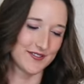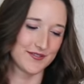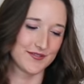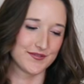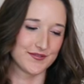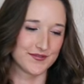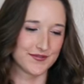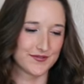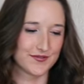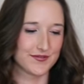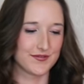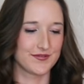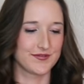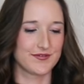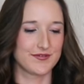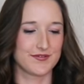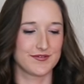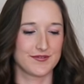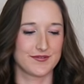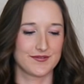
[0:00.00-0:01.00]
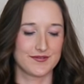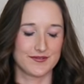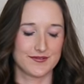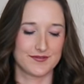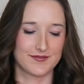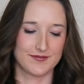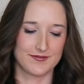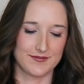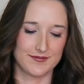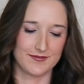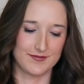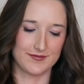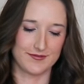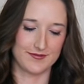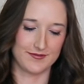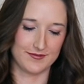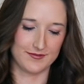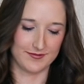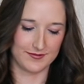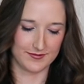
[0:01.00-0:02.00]

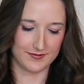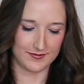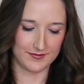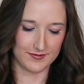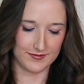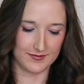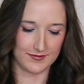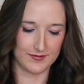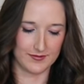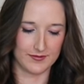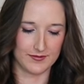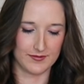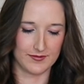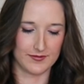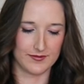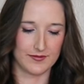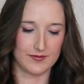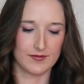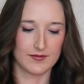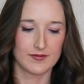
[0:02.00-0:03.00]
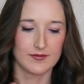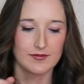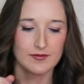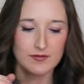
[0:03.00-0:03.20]
(no one is talking)